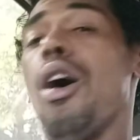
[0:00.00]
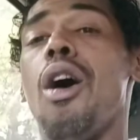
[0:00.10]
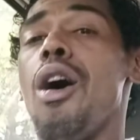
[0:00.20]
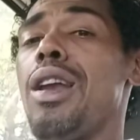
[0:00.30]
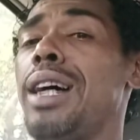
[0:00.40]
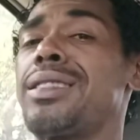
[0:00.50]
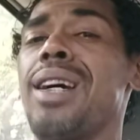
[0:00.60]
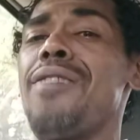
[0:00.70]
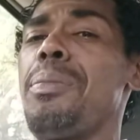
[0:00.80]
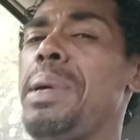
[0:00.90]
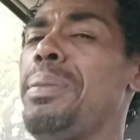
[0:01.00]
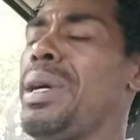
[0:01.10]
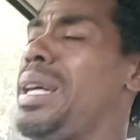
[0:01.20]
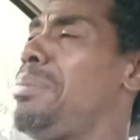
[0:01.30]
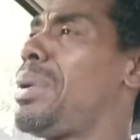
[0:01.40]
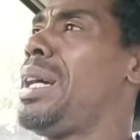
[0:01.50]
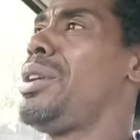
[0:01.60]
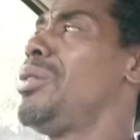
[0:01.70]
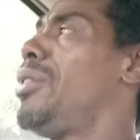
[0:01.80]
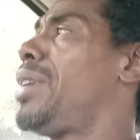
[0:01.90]
All our starving people here, bro,
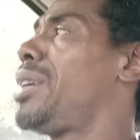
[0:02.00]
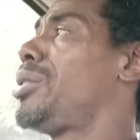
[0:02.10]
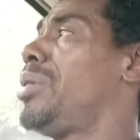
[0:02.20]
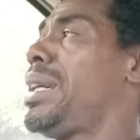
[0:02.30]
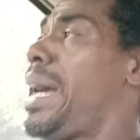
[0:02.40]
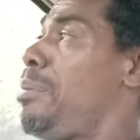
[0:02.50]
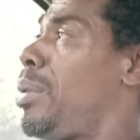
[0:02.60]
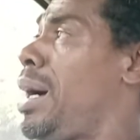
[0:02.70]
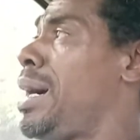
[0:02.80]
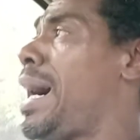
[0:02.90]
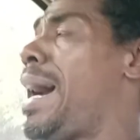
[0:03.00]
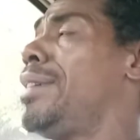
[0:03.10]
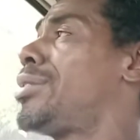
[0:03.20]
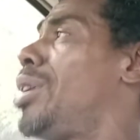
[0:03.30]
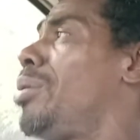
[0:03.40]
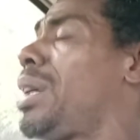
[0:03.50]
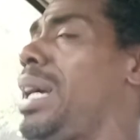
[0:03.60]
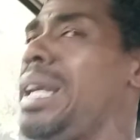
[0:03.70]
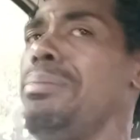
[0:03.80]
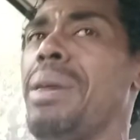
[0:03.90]
and you over there doing that, bro? I just don't
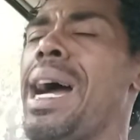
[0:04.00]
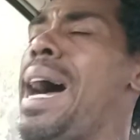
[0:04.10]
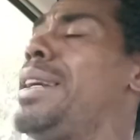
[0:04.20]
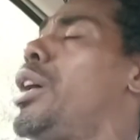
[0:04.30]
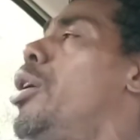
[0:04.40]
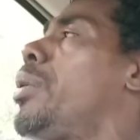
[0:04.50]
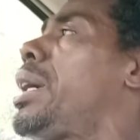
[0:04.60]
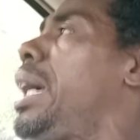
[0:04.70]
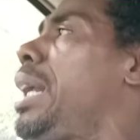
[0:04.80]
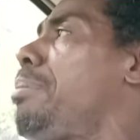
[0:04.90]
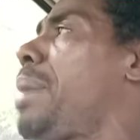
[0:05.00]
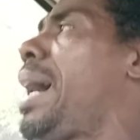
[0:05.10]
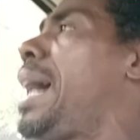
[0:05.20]
get it, man. I don't get it.